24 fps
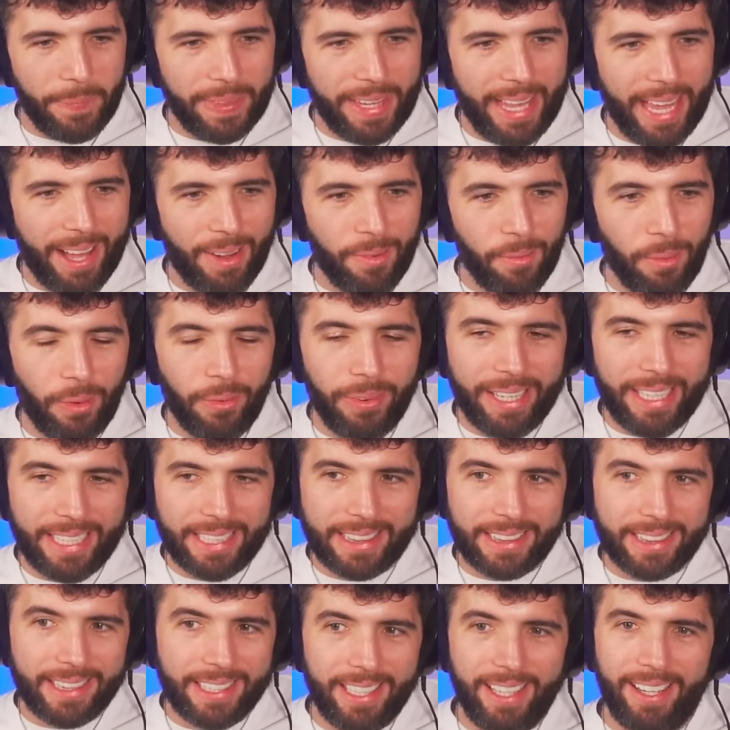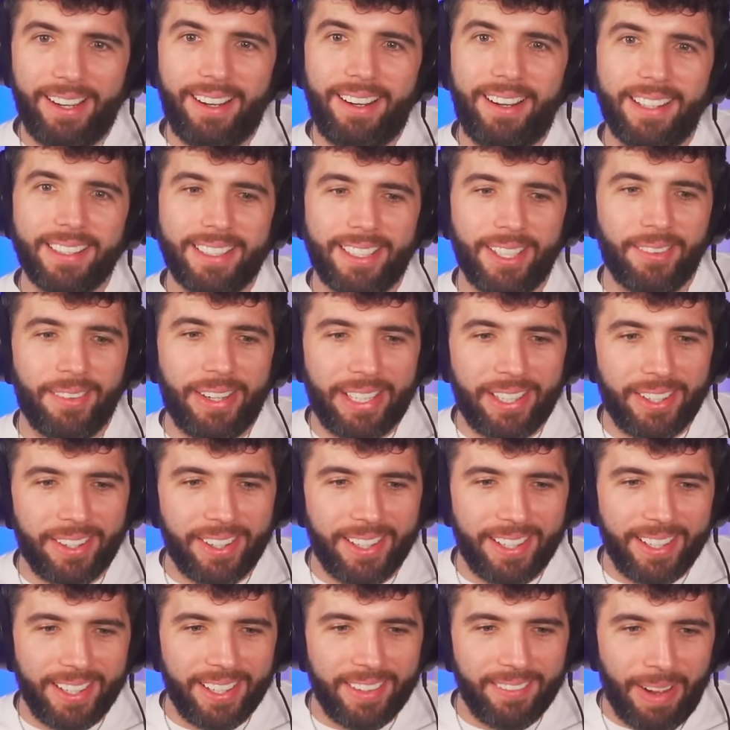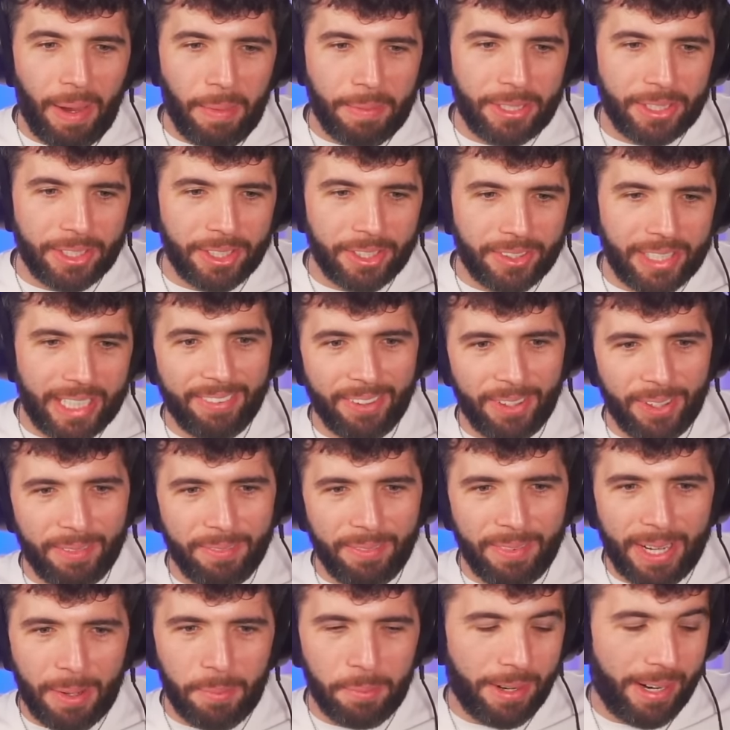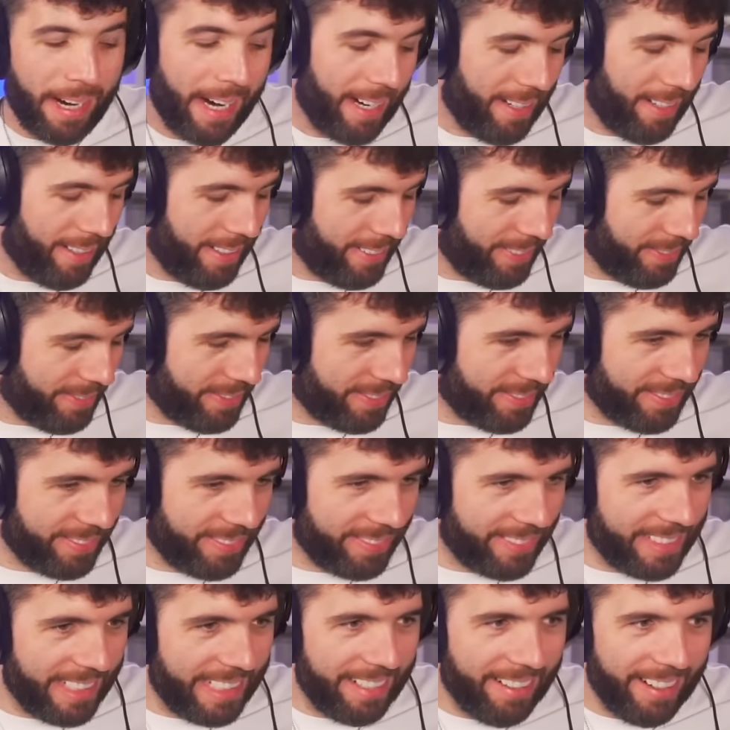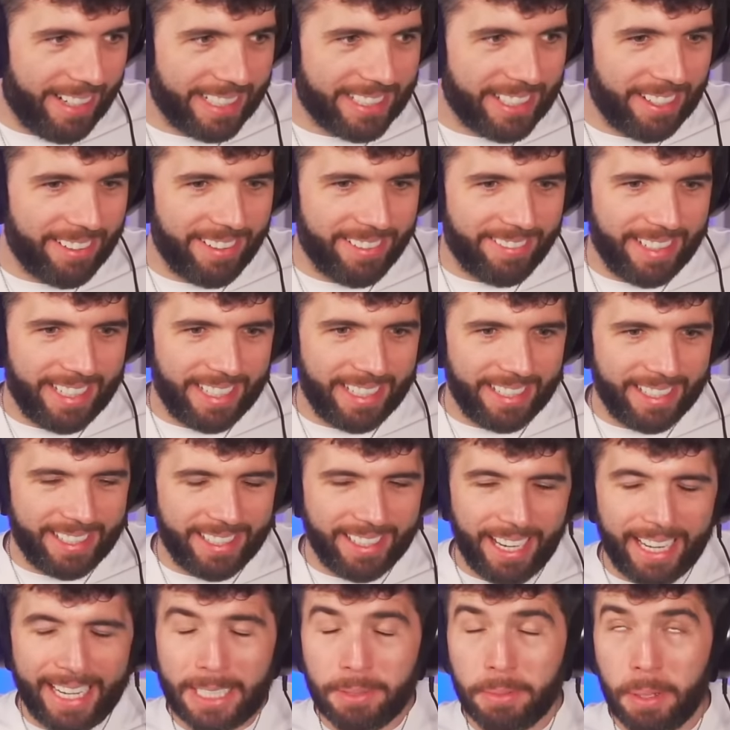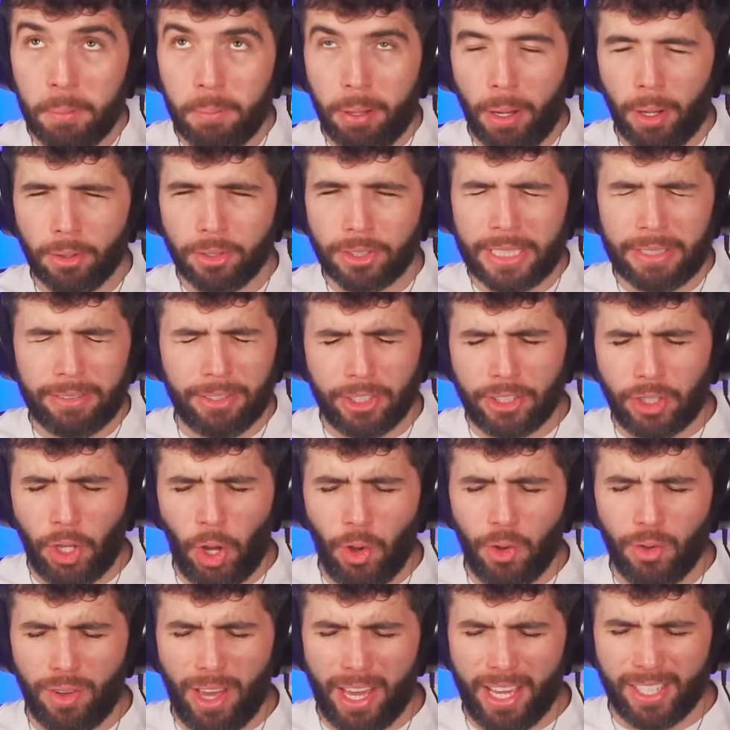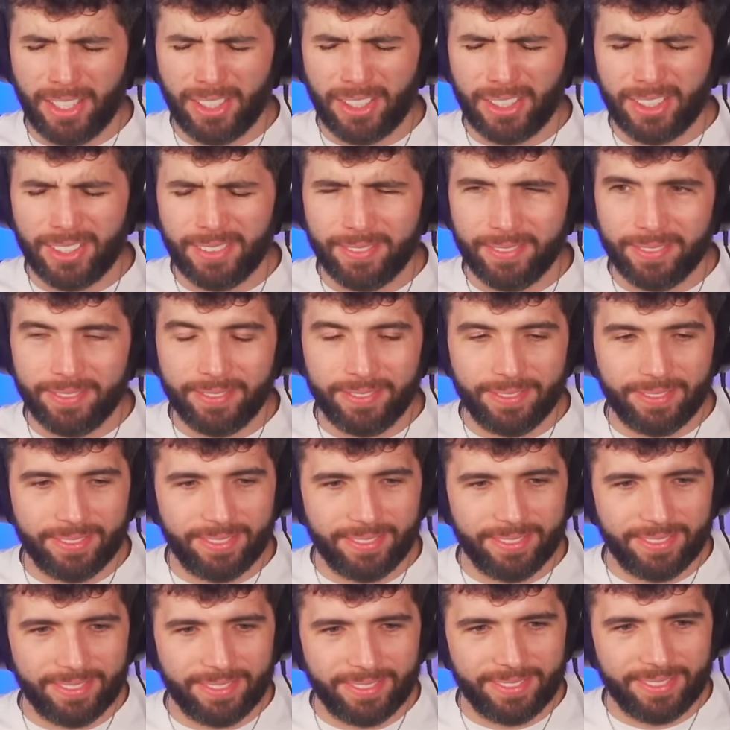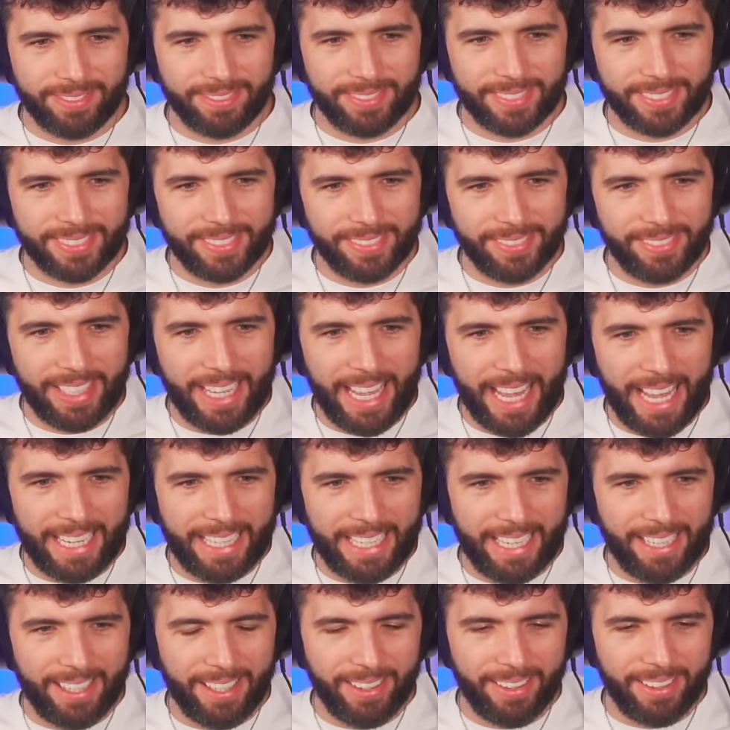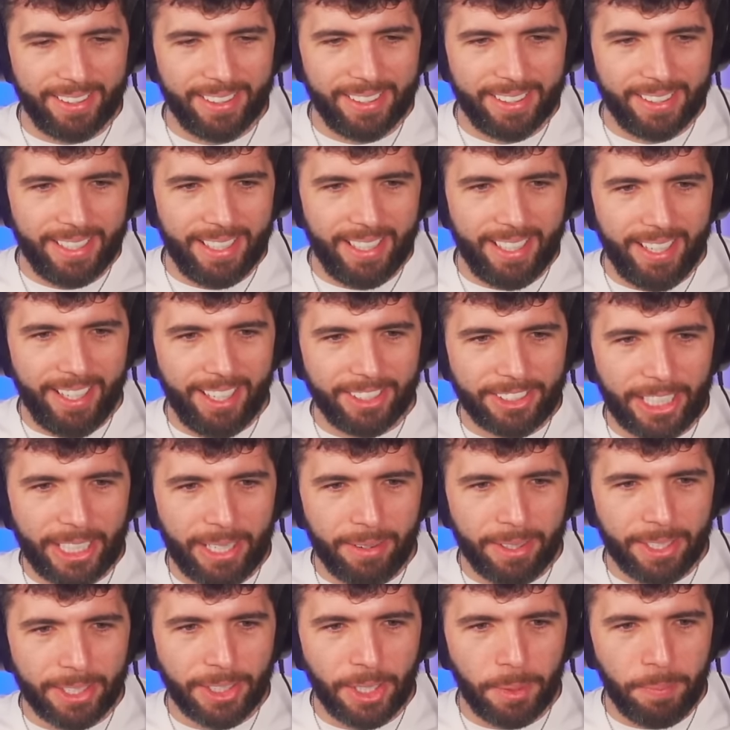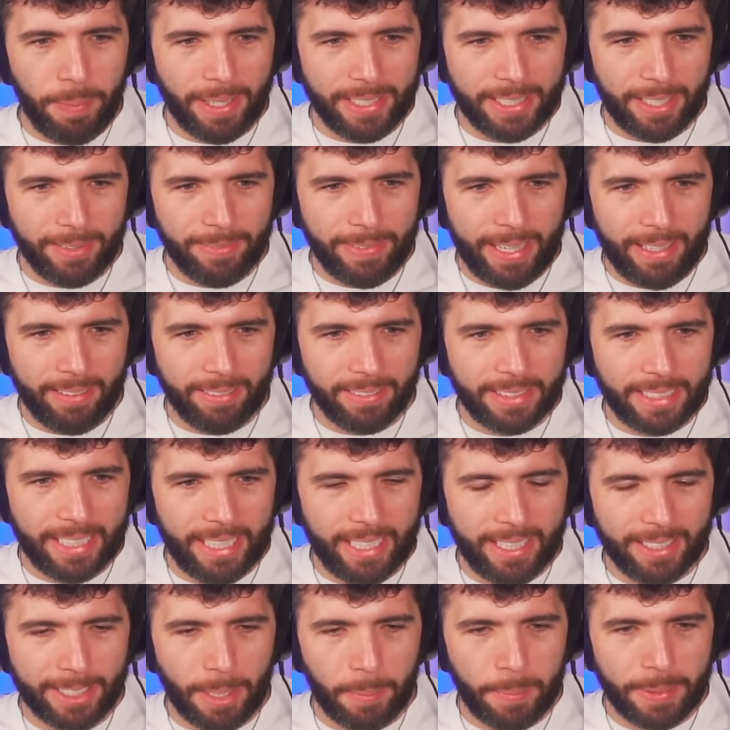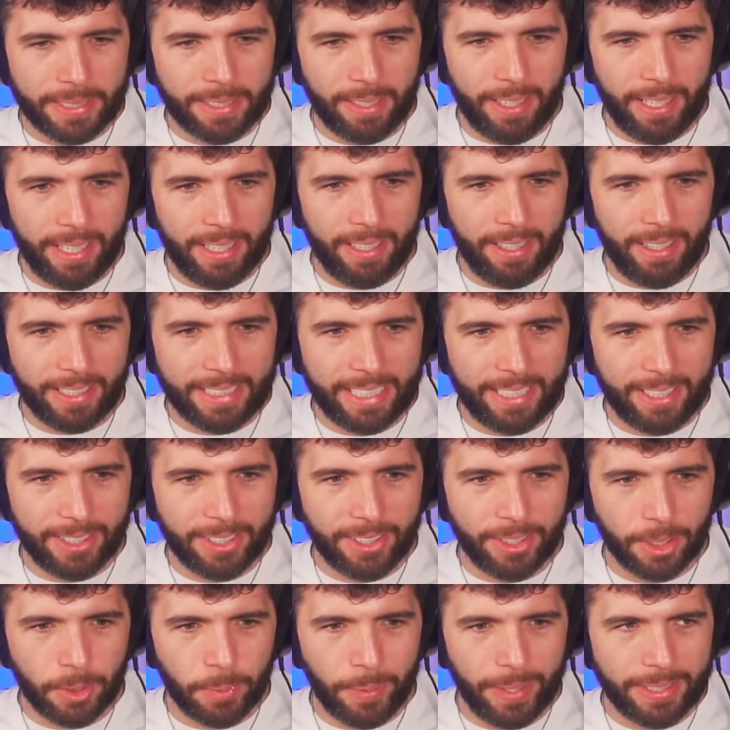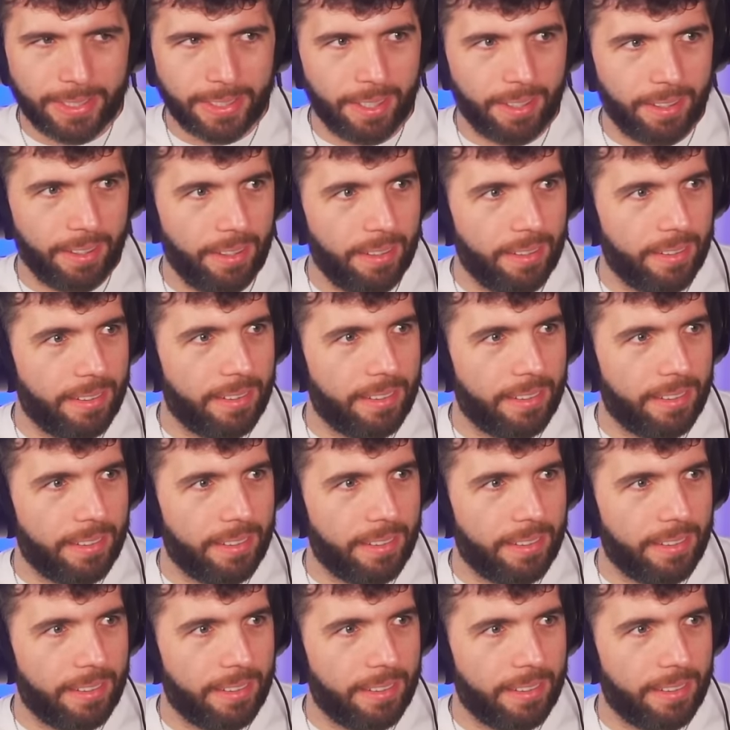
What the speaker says: Yeah, well, it's harder when you're in my position. If I've got my brain, you like something to think. I need to be impulsive and just do things. Get in there, though. JR, the £2, I found it. Toby Stein, I sent it to your Twitter.